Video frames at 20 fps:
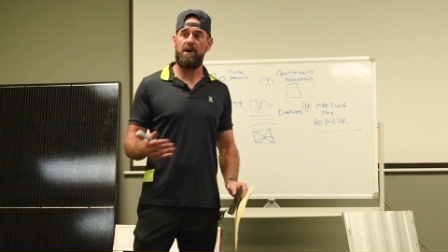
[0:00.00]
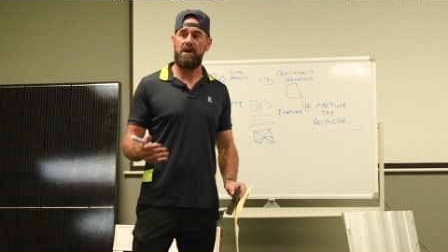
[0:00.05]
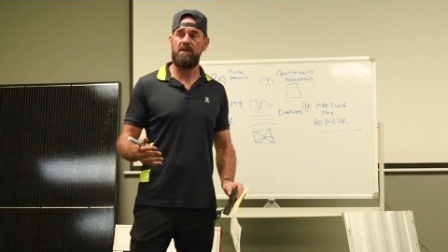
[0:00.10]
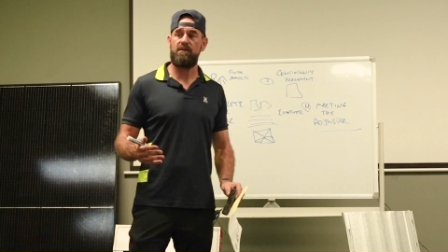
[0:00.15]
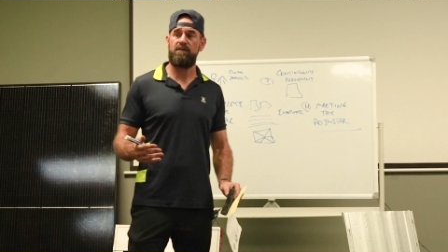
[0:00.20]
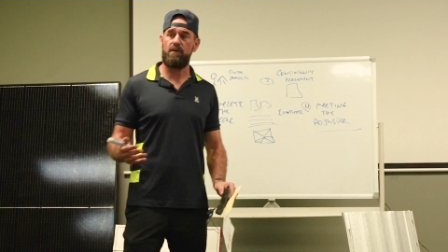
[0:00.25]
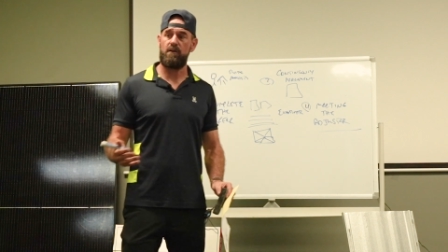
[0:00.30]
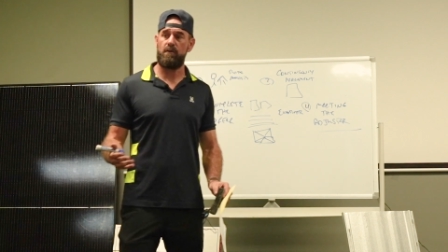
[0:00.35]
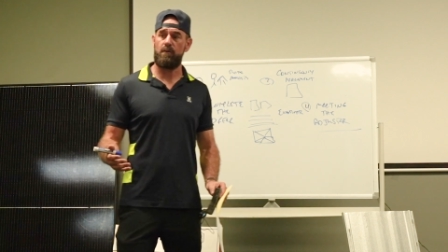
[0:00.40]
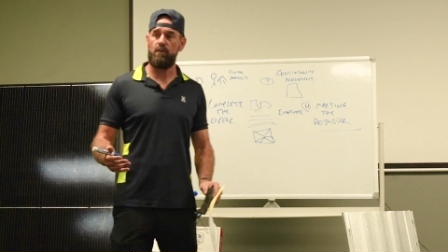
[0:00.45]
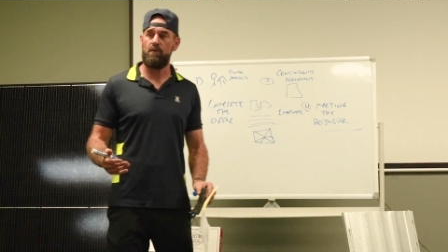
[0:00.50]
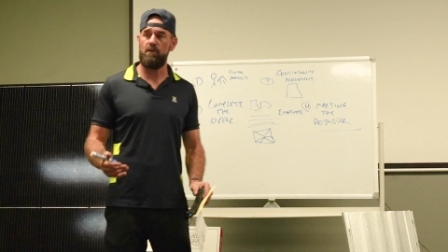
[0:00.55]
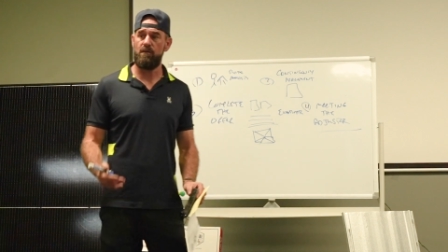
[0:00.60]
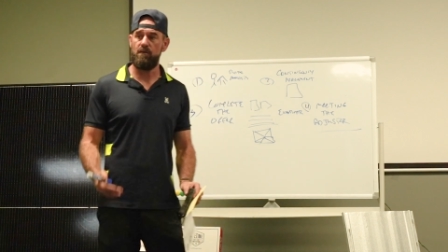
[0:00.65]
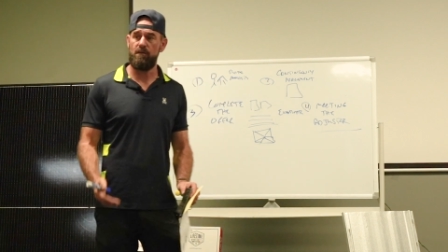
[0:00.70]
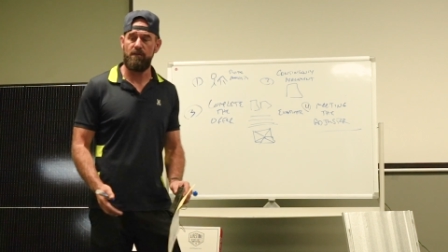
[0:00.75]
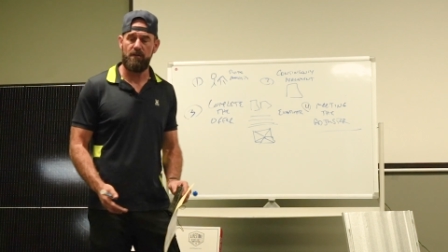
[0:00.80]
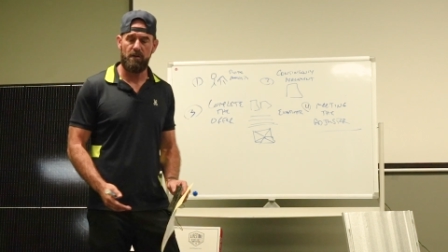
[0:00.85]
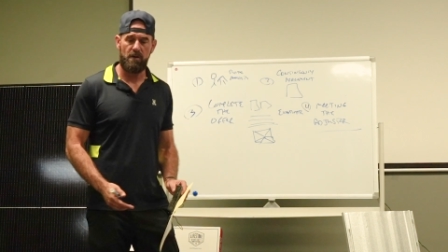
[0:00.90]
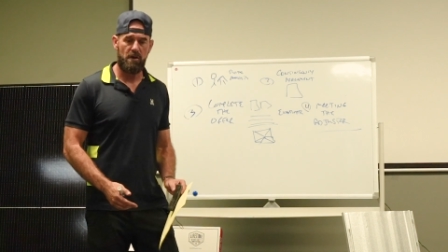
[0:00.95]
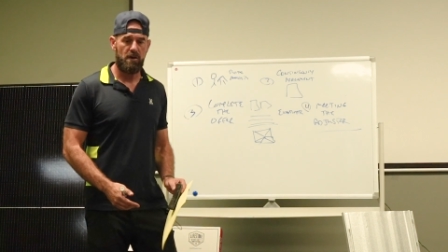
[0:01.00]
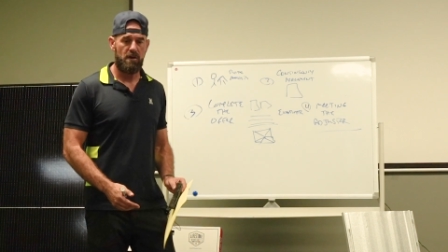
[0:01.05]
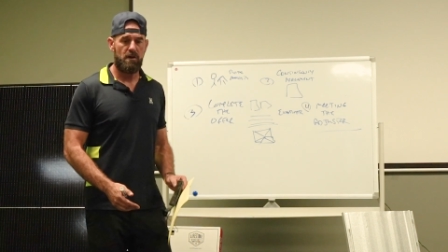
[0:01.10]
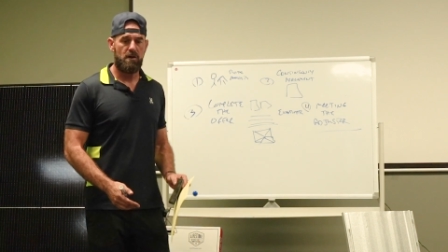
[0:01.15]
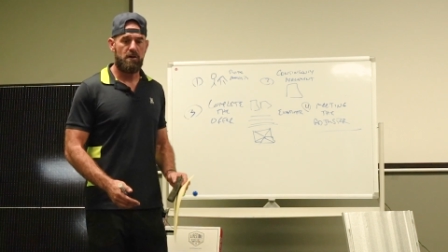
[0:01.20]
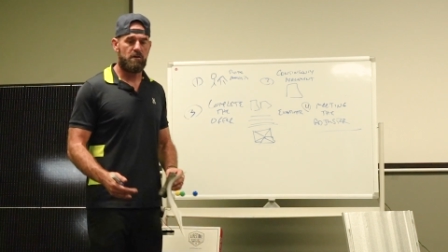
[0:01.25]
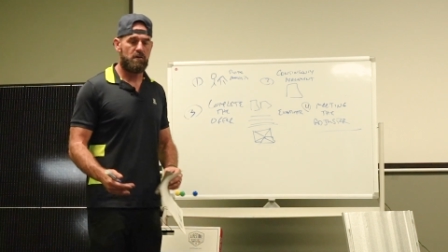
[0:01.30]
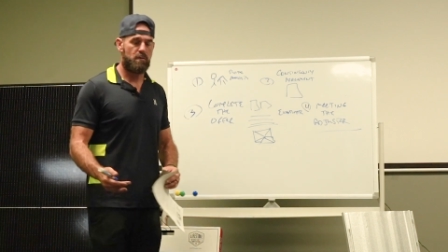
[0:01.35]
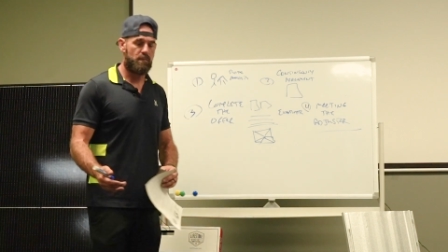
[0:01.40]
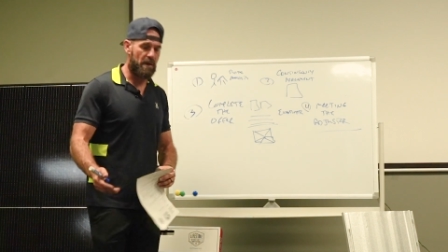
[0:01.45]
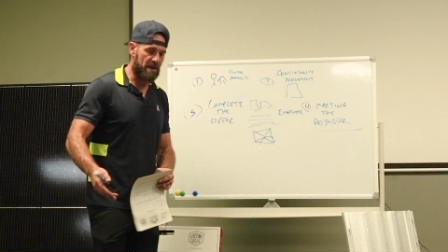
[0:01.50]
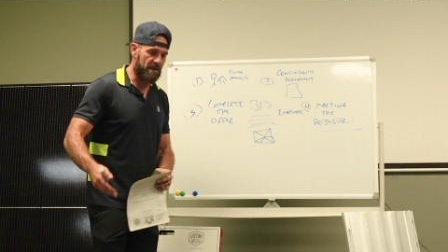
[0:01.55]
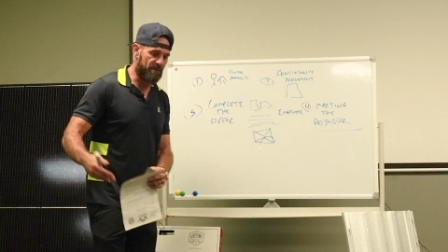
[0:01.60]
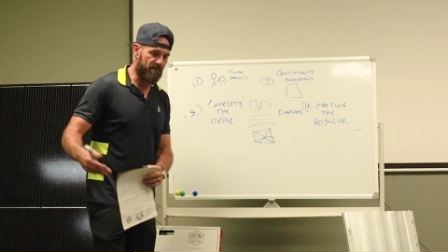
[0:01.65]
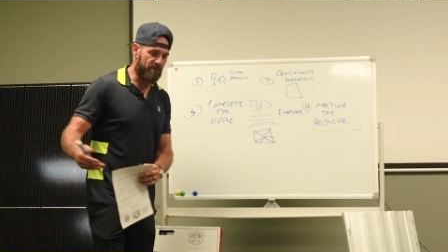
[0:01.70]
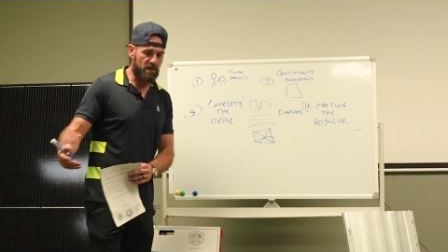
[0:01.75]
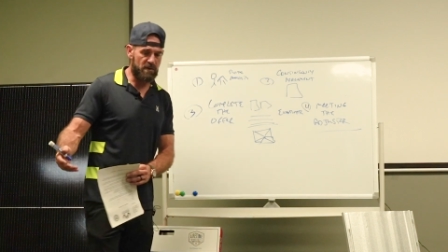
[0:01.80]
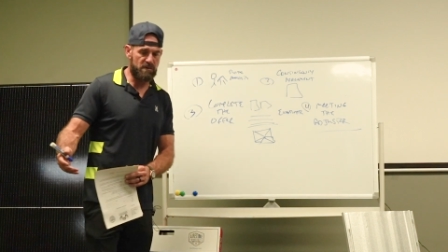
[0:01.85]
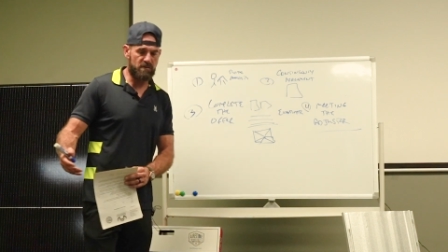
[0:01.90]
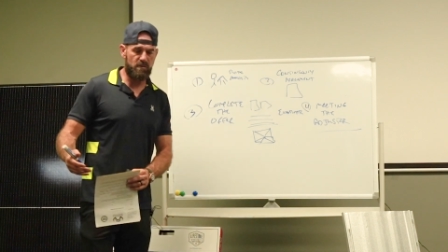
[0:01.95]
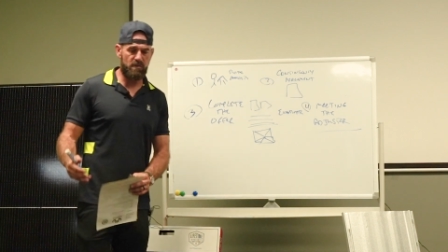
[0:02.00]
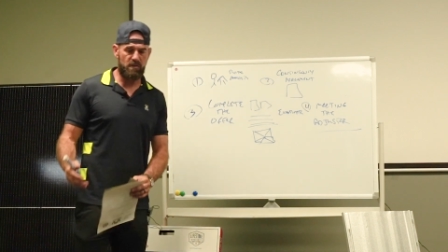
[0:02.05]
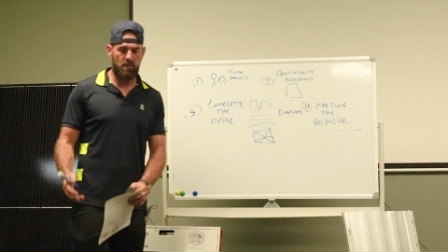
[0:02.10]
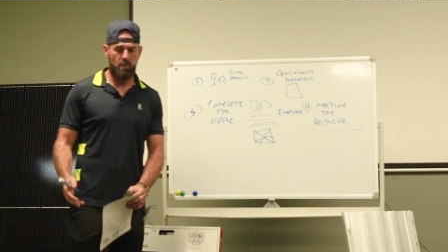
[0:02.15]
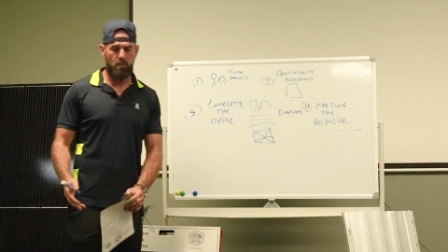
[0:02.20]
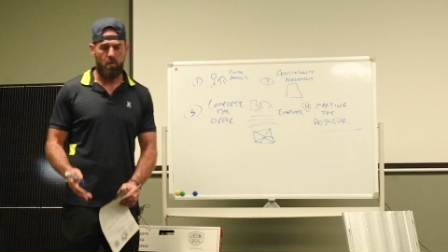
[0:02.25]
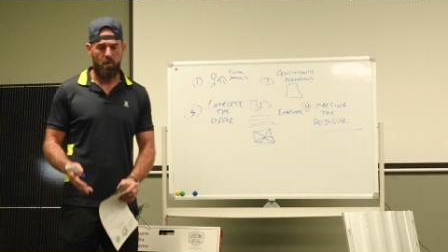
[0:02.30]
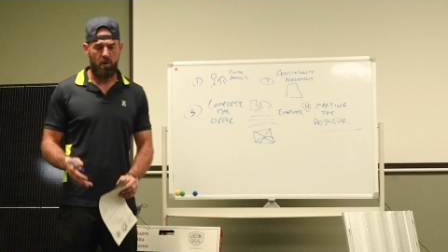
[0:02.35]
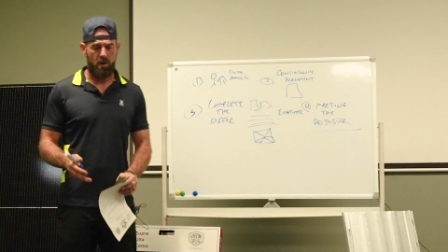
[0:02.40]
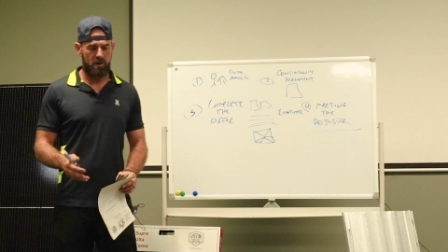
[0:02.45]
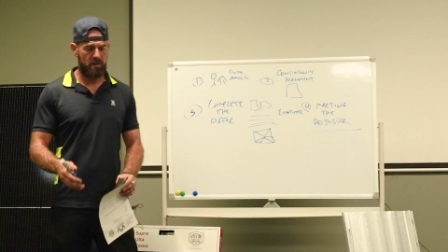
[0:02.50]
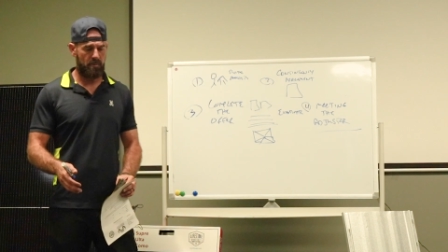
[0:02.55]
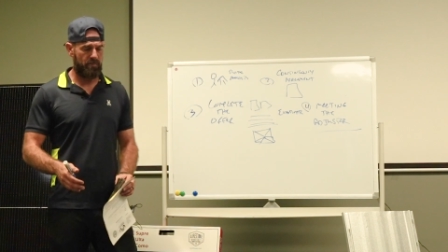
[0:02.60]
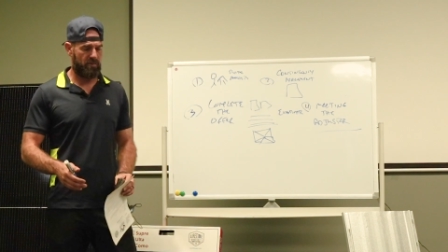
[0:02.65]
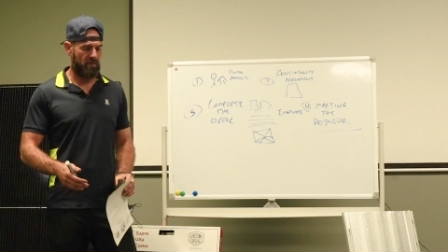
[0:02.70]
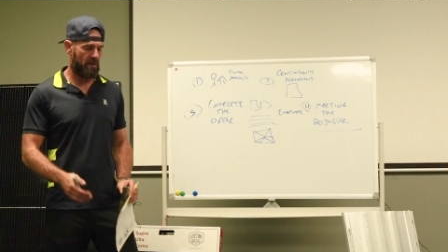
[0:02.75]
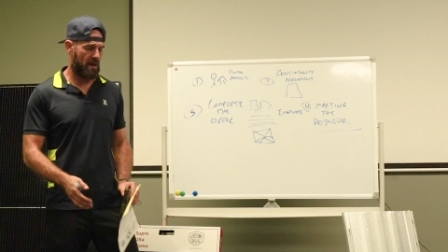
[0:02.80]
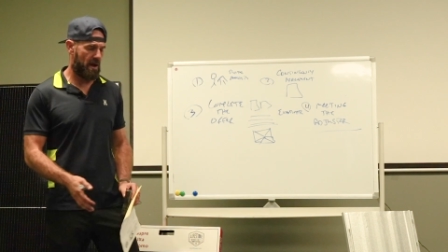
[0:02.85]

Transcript: pay for the roof, you're making friends with them, walking up the